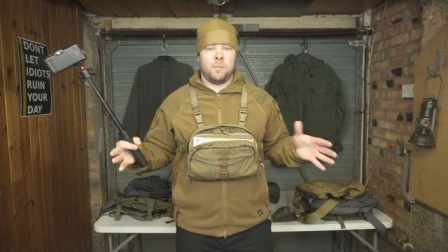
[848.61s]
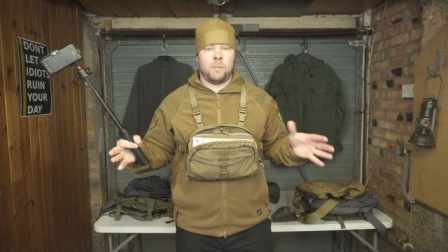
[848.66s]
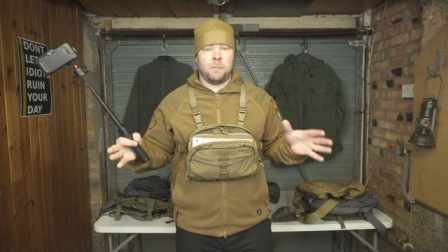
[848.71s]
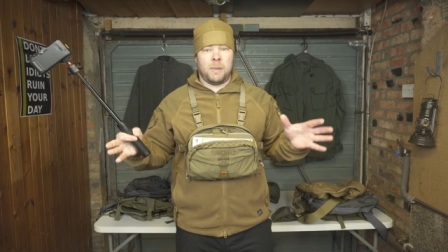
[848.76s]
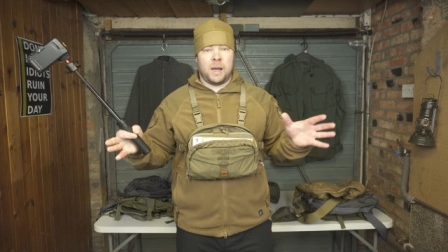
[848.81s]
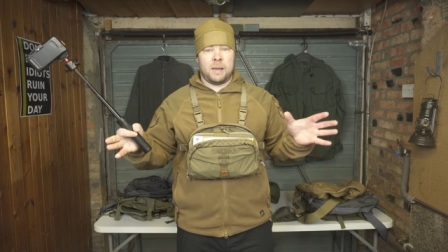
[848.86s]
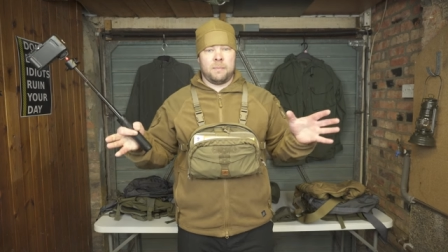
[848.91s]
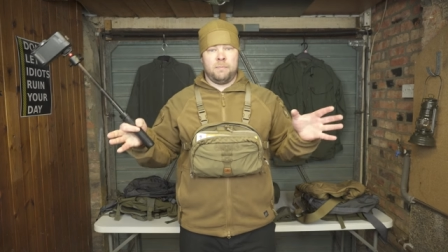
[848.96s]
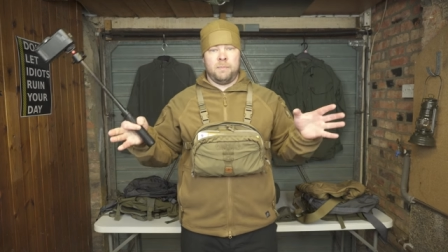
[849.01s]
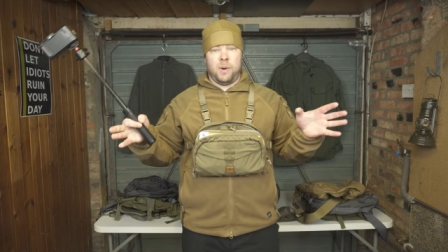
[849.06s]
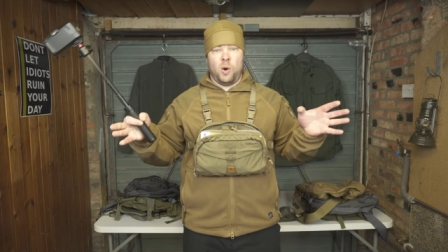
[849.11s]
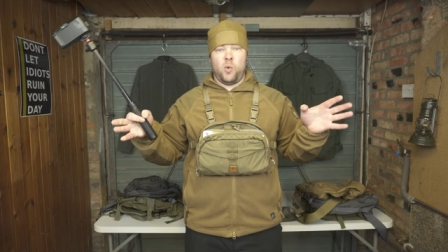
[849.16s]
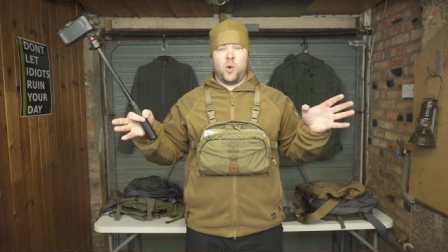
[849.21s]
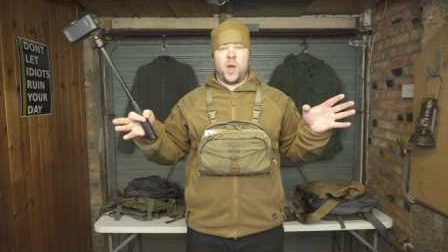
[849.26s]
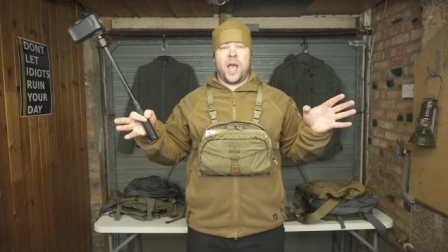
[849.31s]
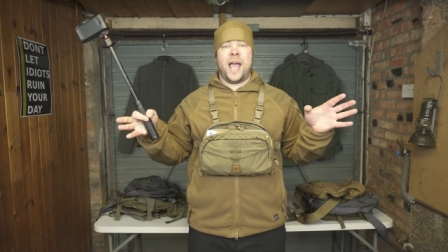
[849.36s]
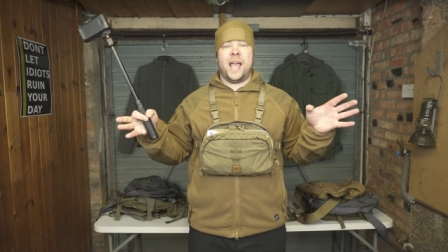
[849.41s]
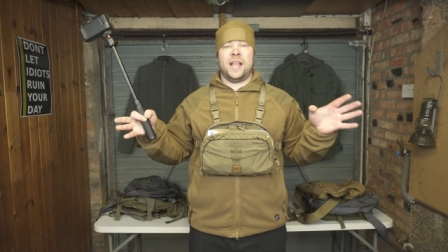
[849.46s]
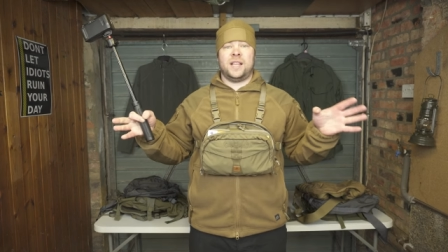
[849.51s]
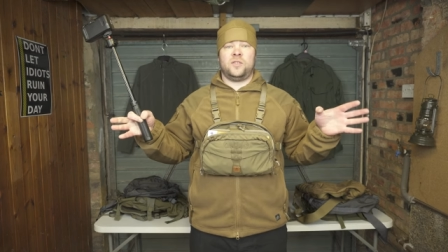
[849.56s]
my both
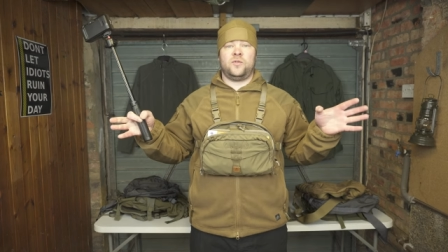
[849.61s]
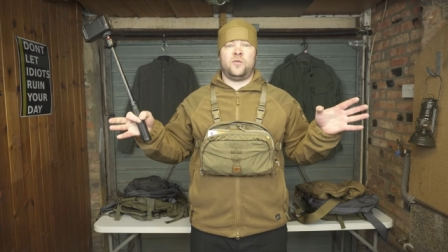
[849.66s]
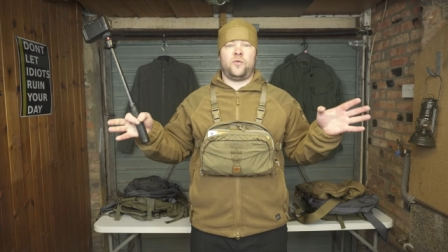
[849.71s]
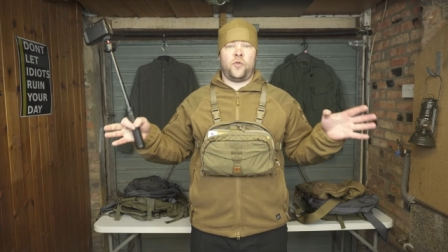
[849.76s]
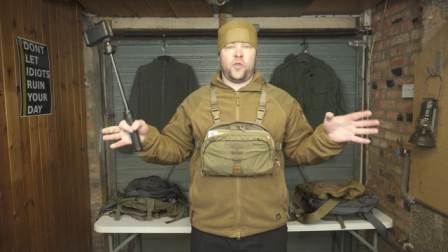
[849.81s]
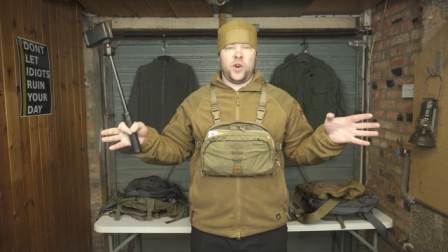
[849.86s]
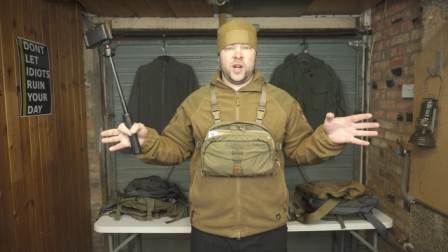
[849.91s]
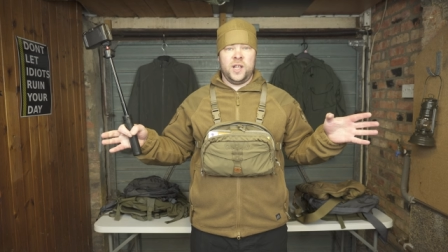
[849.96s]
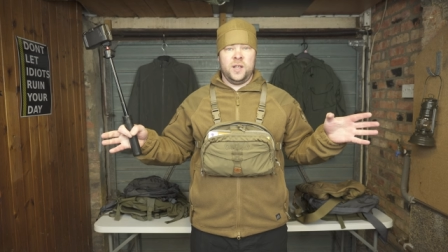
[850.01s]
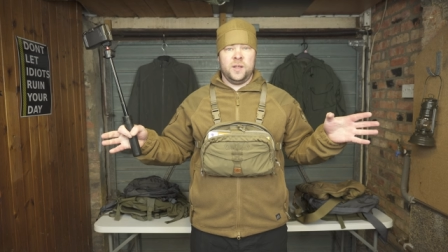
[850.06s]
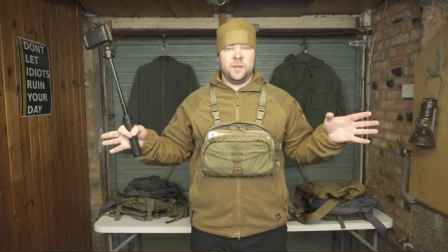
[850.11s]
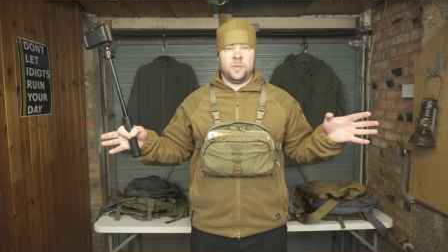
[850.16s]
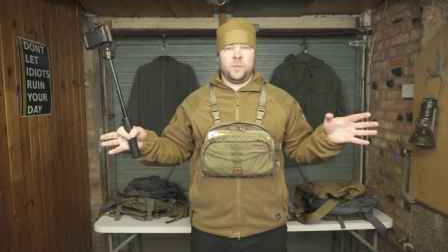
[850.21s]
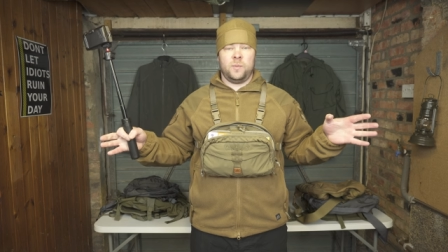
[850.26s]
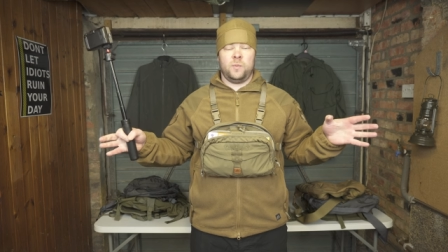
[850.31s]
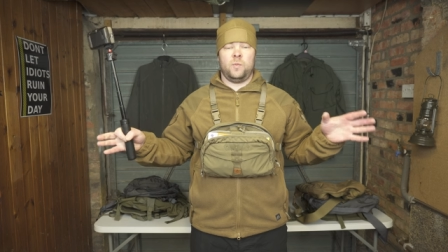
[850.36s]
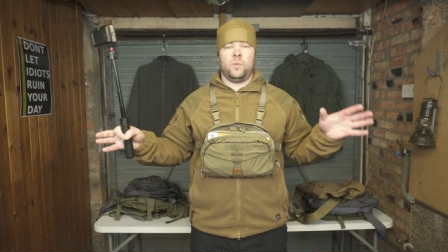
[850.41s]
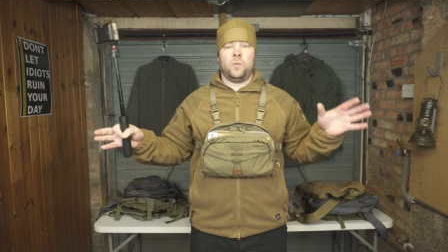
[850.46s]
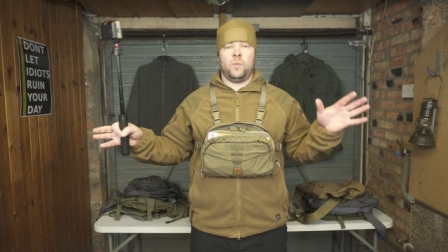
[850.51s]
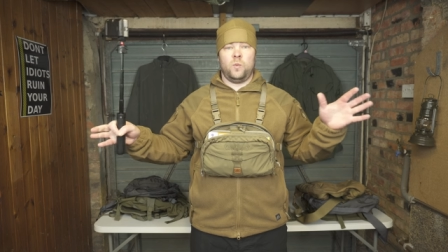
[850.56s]
hands free,
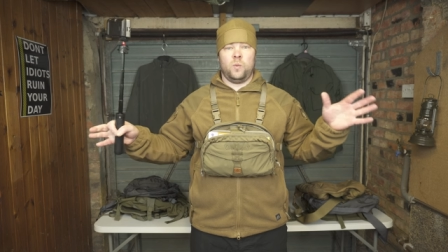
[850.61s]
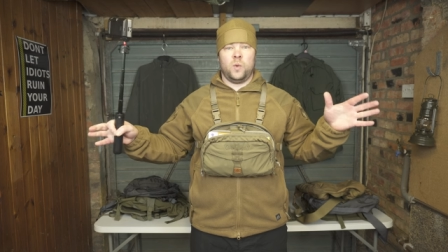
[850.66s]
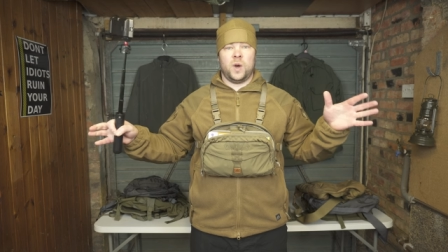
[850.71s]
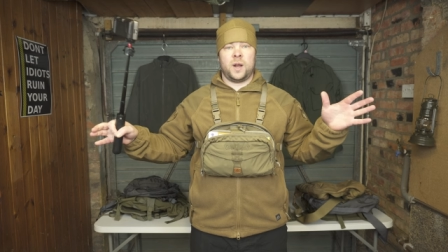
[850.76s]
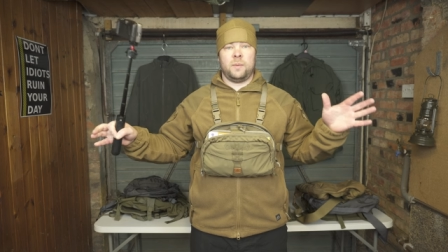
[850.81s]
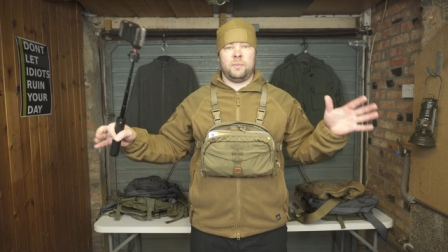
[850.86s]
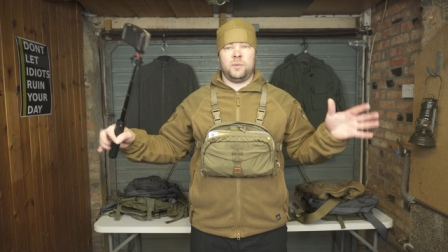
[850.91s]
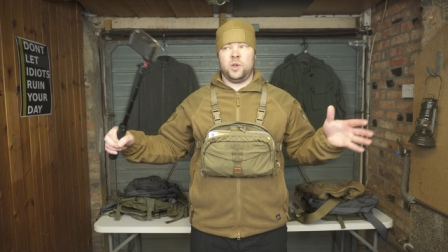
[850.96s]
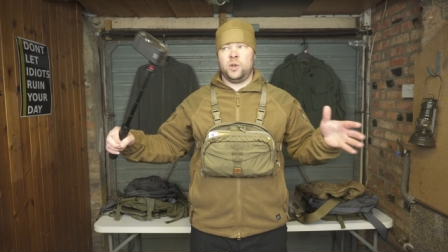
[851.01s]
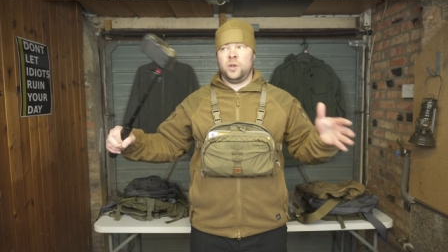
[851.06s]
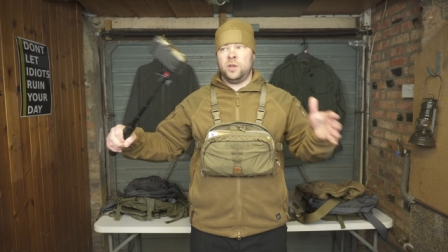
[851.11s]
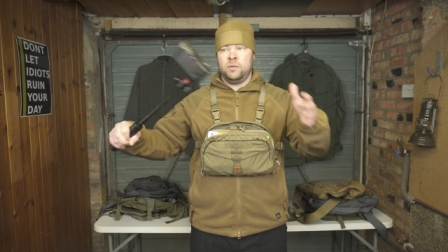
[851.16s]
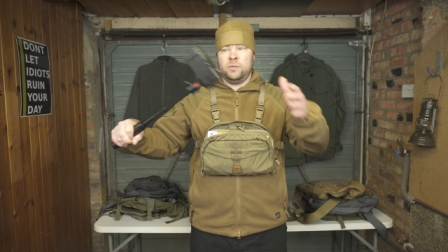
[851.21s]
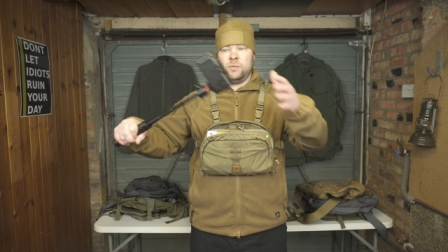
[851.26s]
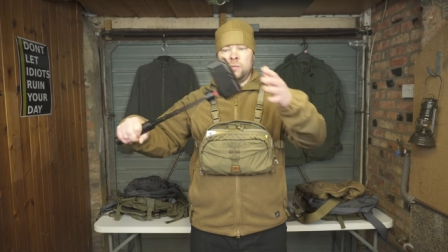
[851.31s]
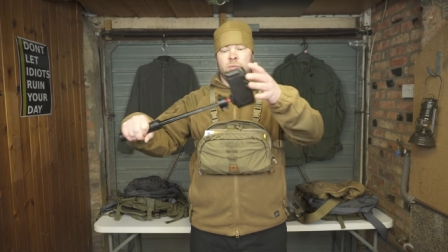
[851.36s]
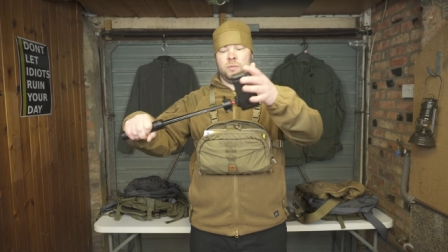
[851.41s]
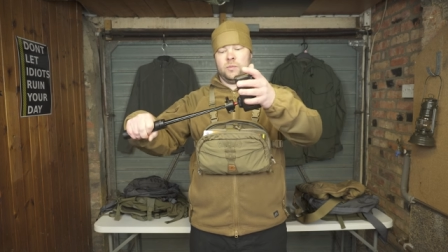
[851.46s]
what I'm doing,